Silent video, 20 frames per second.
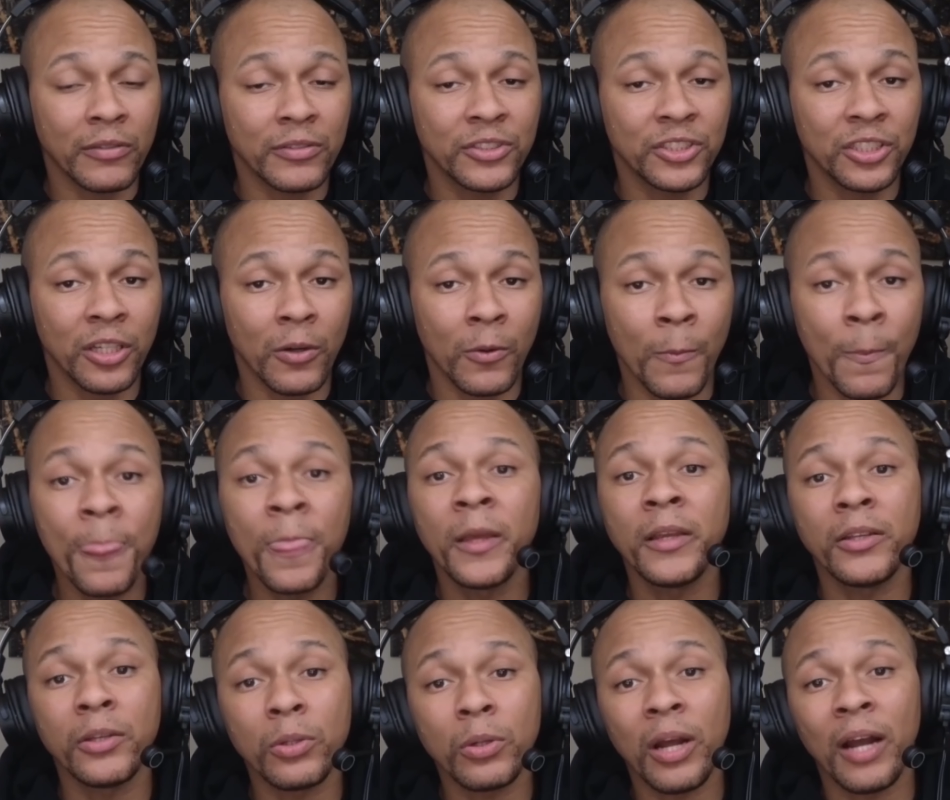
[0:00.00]
So
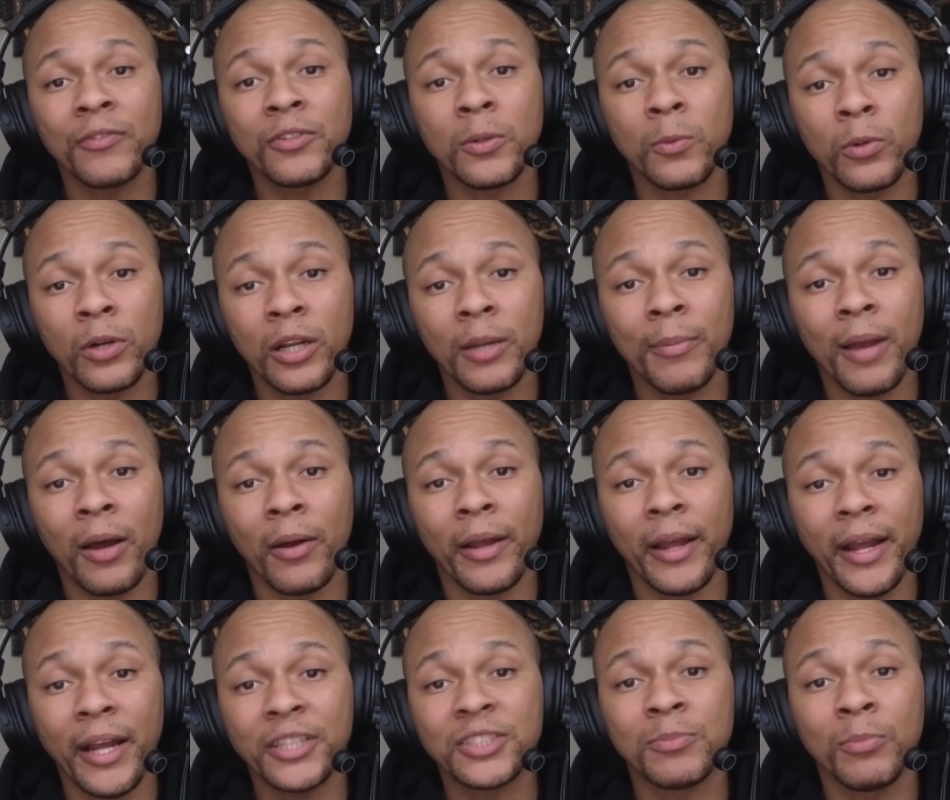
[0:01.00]
you don't have to worry about
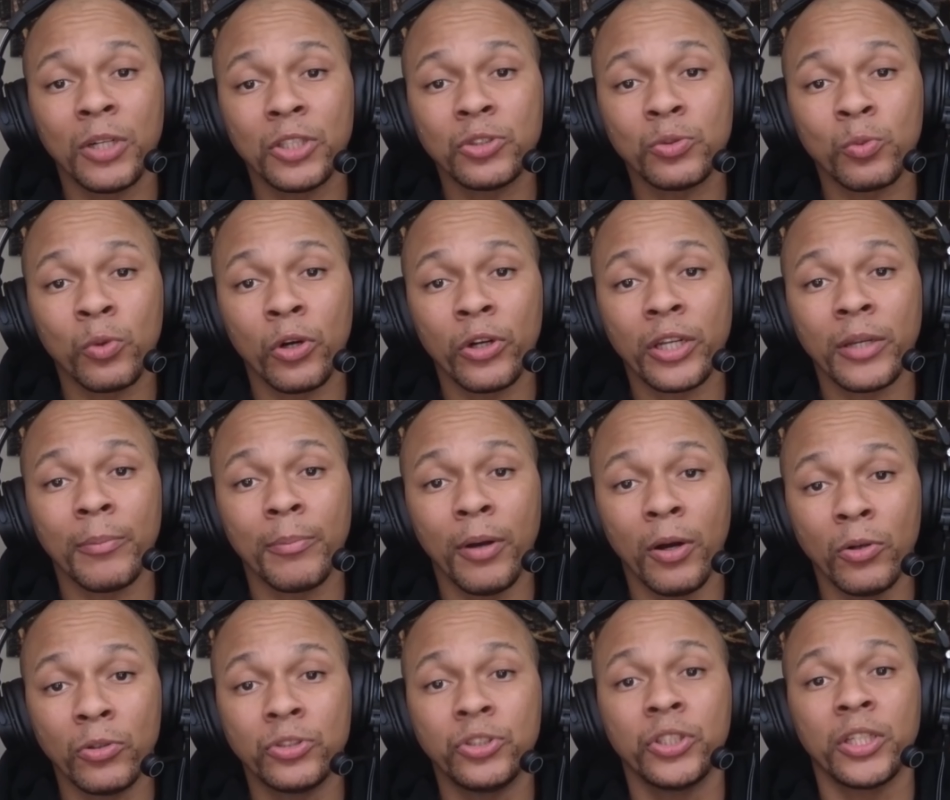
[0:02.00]
as much work in post.